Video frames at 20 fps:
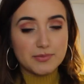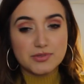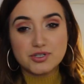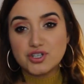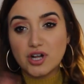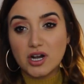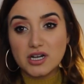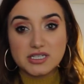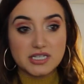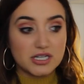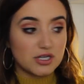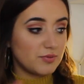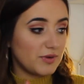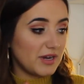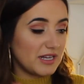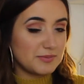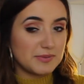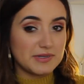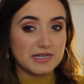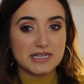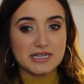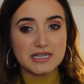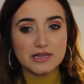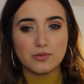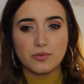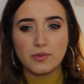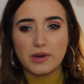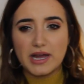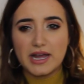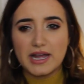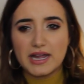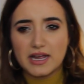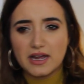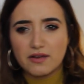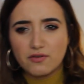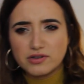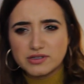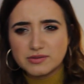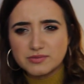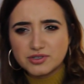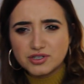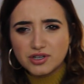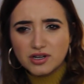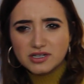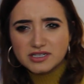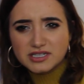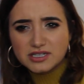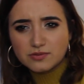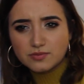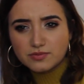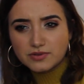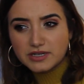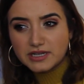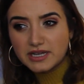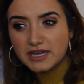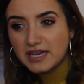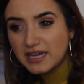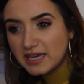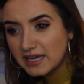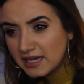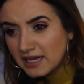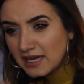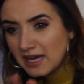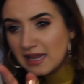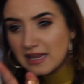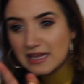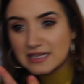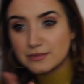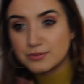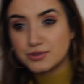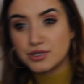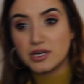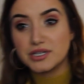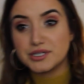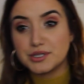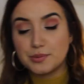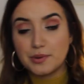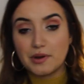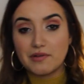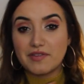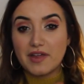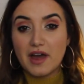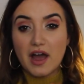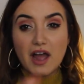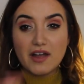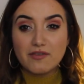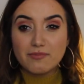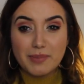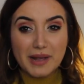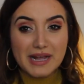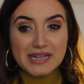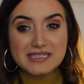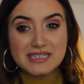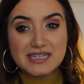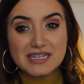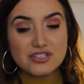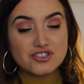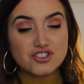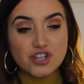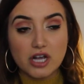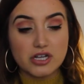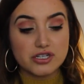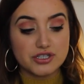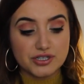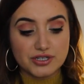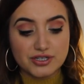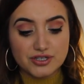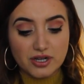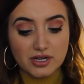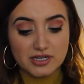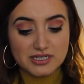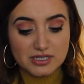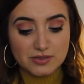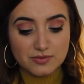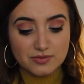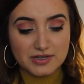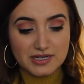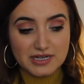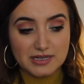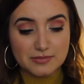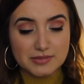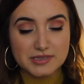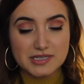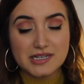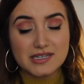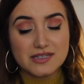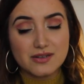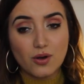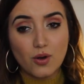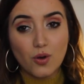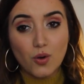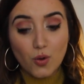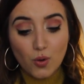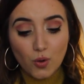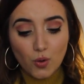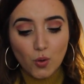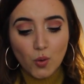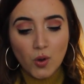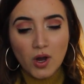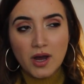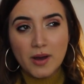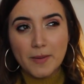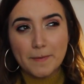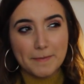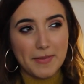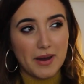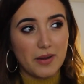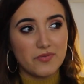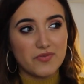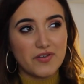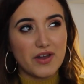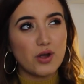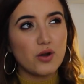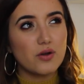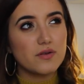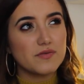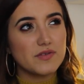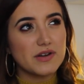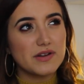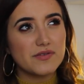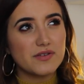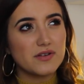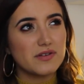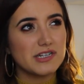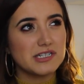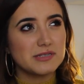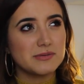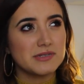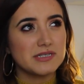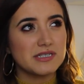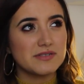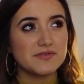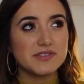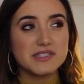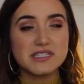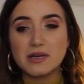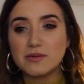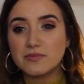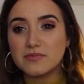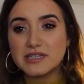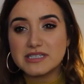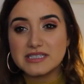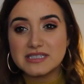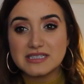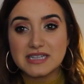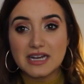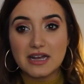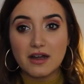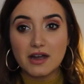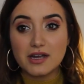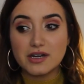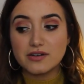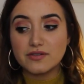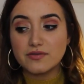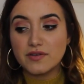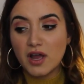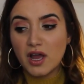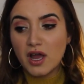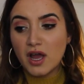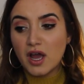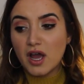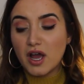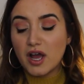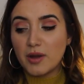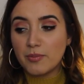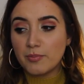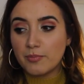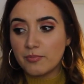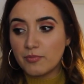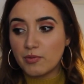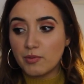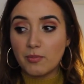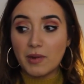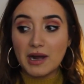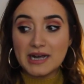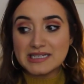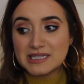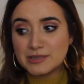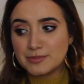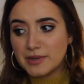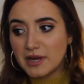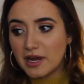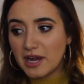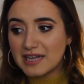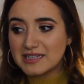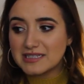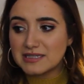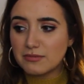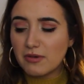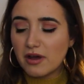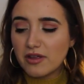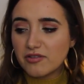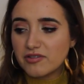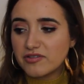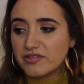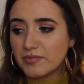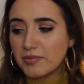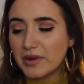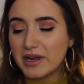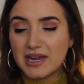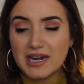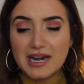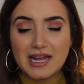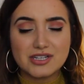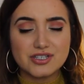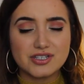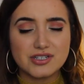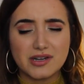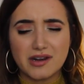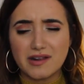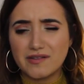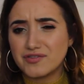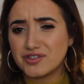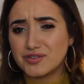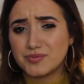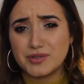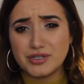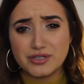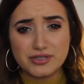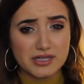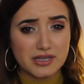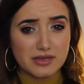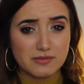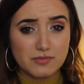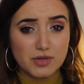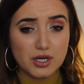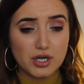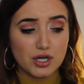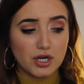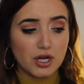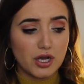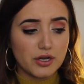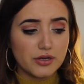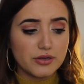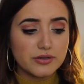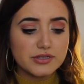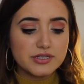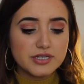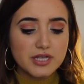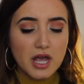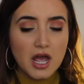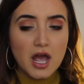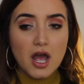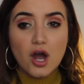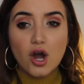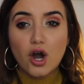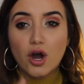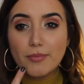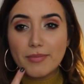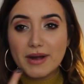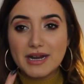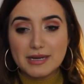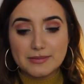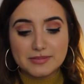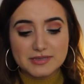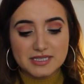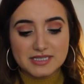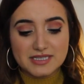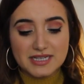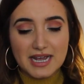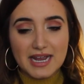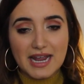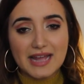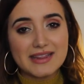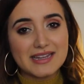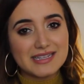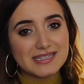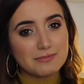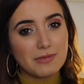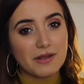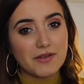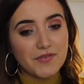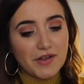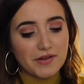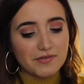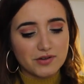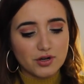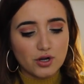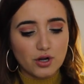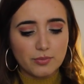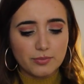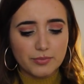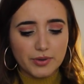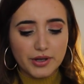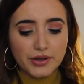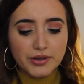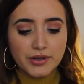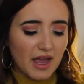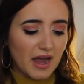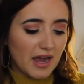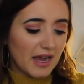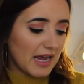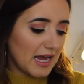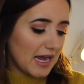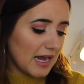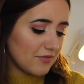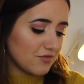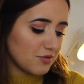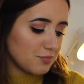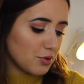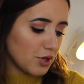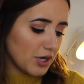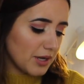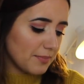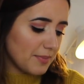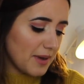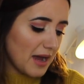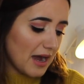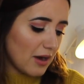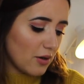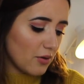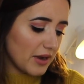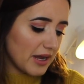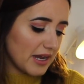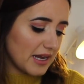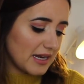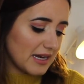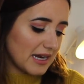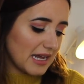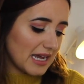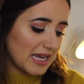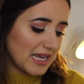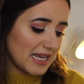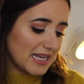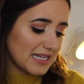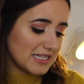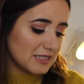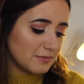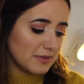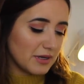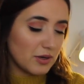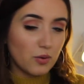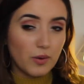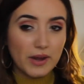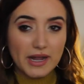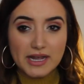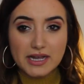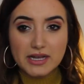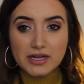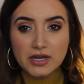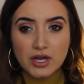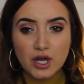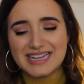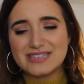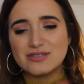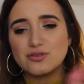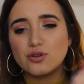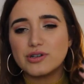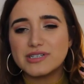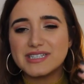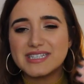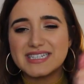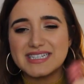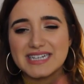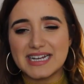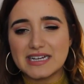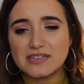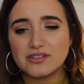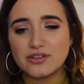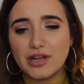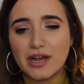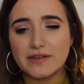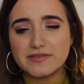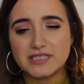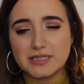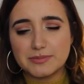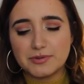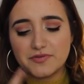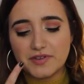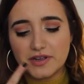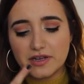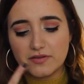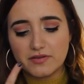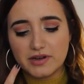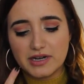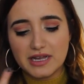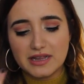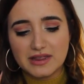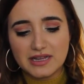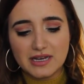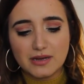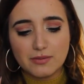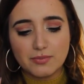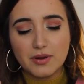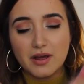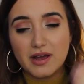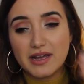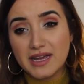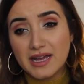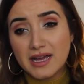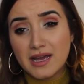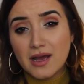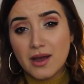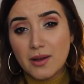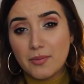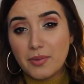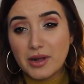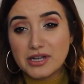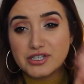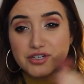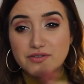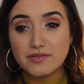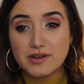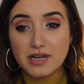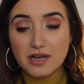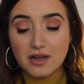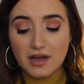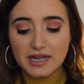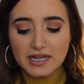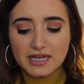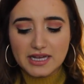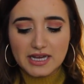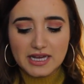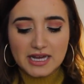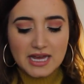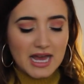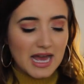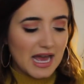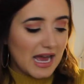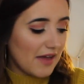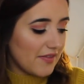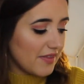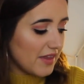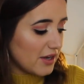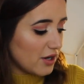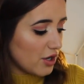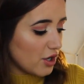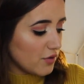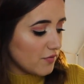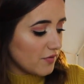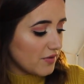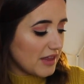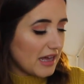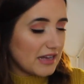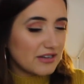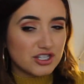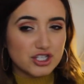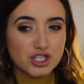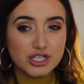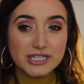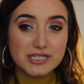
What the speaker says: Charlotte Tilbury has been leading the way. I've got some Charlotte Tilbury here, there's some Charlotte Tilbury over there. I've basically just used Charlotte Tilbury lipstick all month. I got three for Christmas, and for some reason that kind of reminded me I had some others in my collection, and I've just been using them loads. On my lips today, and this is my favourite combo, I have the Pocket Pout in Kiss Me Quick. It's not a stick, so you have to dip your finger in it and then apply it, but I do really like it. And then over that, just